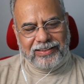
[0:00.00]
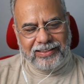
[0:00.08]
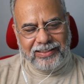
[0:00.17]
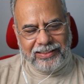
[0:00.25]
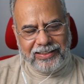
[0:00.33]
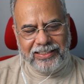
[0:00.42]

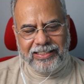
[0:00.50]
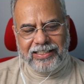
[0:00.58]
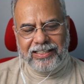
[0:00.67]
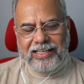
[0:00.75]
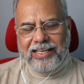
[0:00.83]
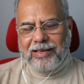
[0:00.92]

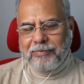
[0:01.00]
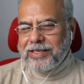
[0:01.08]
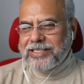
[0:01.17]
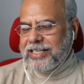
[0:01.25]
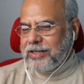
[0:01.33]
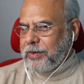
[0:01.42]
the
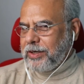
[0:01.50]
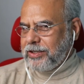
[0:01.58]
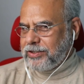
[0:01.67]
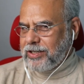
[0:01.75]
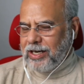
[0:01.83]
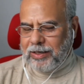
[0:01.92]
image that we're going
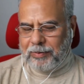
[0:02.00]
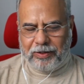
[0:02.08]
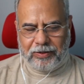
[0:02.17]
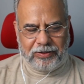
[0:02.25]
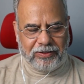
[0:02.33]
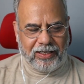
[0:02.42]
to talk
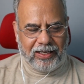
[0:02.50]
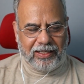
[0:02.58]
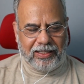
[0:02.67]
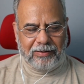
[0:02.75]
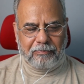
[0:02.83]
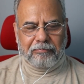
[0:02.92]
about today,
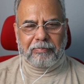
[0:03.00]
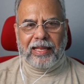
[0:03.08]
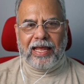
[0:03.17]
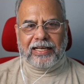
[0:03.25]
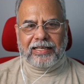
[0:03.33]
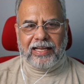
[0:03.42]
the
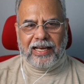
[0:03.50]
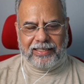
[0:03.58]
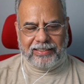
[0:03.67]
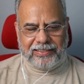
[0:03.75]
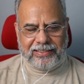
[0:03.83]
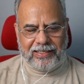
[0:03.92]
Black
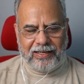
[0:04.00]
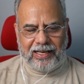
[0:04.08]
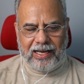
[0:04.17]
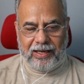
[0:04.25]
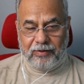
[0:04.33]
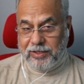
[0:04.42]
Knight,
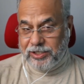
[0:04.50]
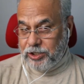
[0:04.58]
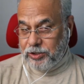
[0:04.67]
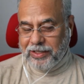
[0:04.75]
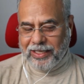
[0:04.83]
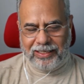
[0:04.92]
and we'll
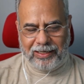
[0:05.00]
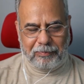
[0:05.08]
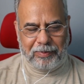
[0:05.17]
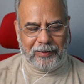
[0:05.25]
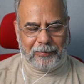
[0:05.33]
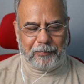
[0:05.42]
show that in a
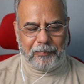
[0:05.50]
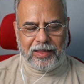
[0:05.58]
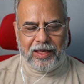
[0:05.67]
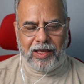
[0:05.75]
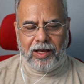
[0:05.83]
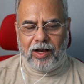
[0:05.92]
bit,
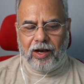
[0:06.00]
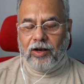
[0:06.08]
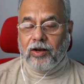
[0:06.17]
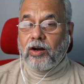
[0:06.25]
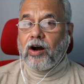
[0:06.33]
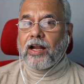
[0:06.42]

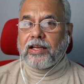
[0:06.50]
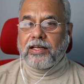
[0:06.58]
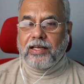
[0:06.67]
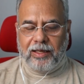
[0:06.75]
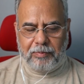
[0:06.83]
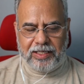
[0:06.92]
got an
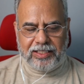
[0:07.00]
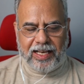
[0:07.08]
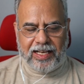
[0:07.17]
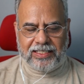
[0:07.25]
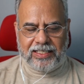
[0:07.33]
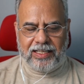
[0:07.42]
image
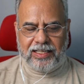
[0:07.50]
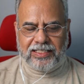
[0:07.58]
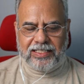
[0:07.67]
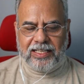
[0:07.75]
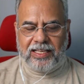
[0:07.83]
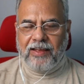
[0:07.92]

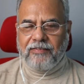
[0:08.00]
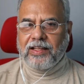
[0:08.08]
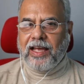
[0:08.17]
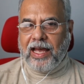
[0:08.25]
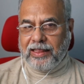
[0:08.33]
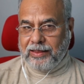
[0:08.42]
excellence level
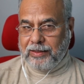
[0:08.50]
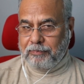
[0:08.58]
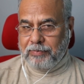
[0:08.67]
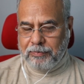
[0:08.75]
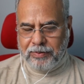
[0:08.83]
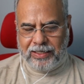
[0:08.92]
at the
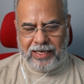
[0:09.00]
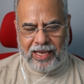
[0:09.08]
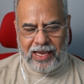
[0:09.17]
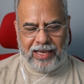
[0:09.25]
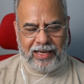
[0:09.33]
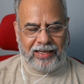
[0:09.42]

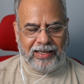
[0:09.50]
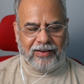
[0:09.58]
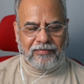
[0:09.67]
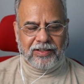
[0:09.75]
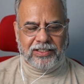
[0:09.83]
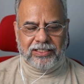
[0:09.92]
PPA,
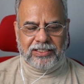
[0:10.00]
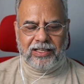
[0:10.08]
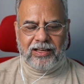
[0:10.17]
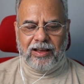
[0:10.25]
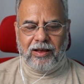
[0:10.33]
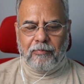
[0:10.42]
which is
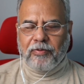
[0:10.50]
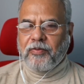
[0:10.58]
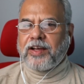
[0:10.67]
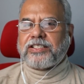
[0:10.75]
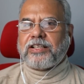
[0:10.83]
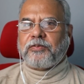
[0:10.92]

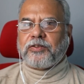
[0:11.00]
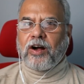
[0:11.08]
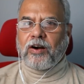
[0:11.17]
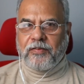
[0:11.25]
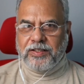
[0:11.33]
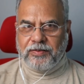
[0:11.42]
Professional
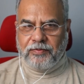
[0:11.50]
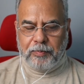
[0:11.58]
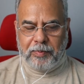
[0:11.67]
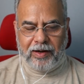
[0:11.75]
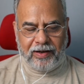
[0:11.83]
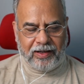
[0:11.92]
Photographers of
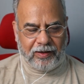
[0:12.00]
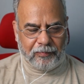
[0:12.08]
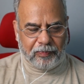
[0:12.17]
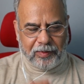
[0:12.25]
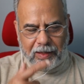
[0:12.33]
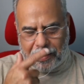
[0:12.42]
America,
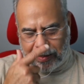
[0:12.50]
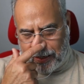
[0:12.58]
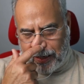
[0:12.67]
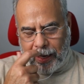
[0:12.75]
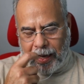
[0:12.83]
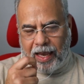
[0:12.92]

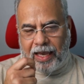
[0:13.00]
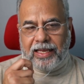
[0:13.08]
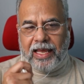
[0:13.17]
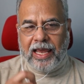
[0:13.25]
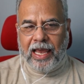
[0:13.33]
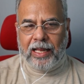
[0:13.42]
and
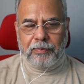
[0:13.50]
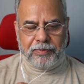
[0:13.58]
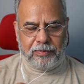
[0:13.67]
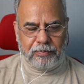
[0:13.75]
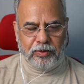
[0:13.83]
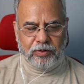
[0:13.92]
helped
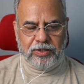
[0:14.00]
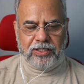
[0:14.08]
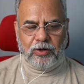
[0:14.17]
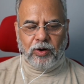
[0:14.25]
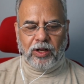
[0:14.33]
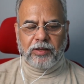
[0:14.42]
Bruce
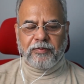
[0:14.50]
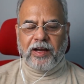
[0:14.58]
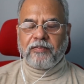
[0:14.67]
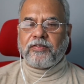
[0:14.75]
qualify for